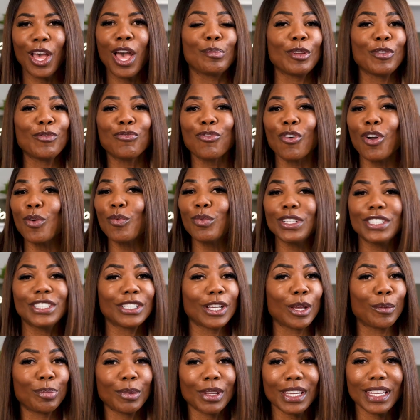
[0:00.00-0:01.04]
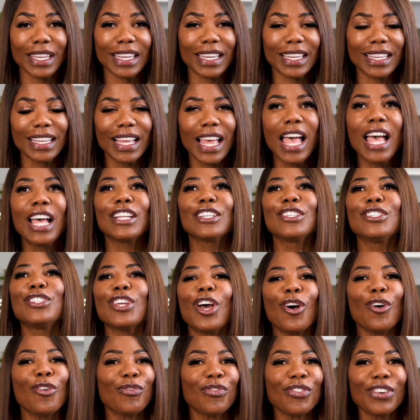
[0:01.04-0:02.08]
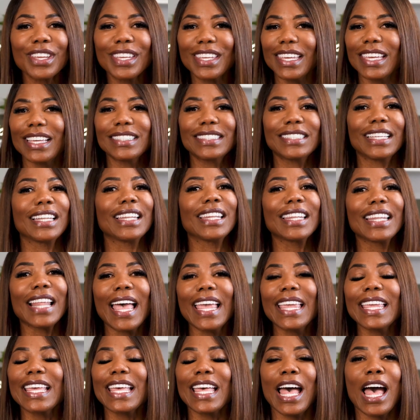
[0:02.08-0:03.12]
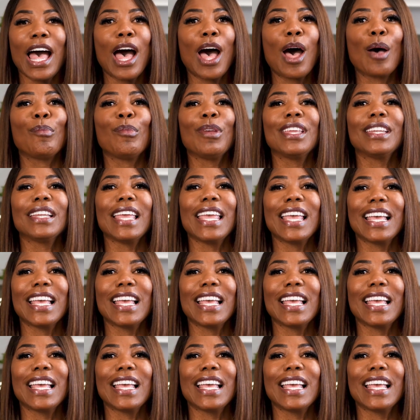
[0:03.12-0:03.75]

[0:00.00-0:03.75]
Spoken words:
Before we jump in, don't forget to like, comment,